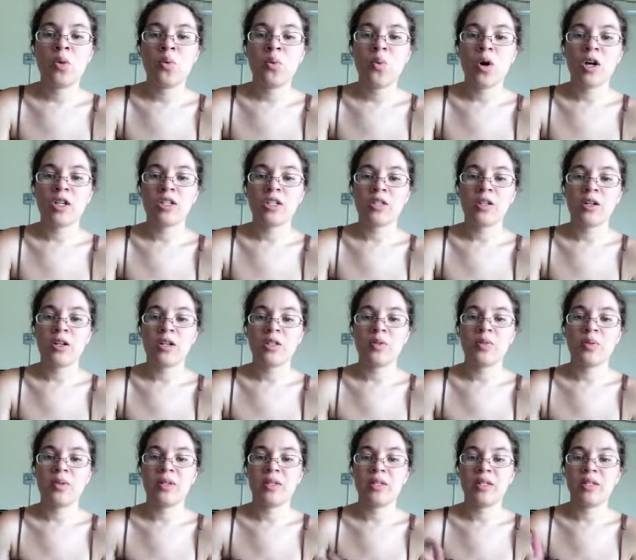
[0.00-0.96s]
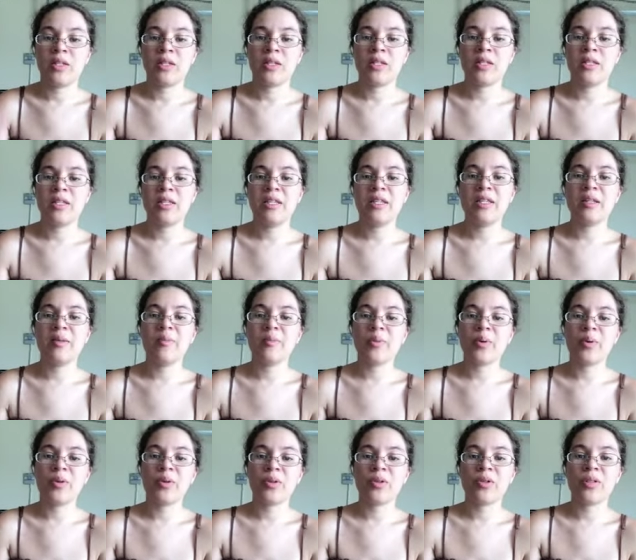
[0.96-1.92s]
washcloths with the knit and
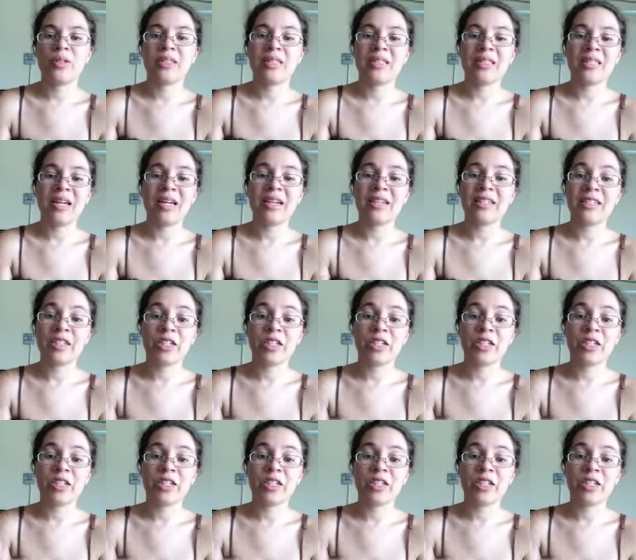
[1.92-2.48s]
purl design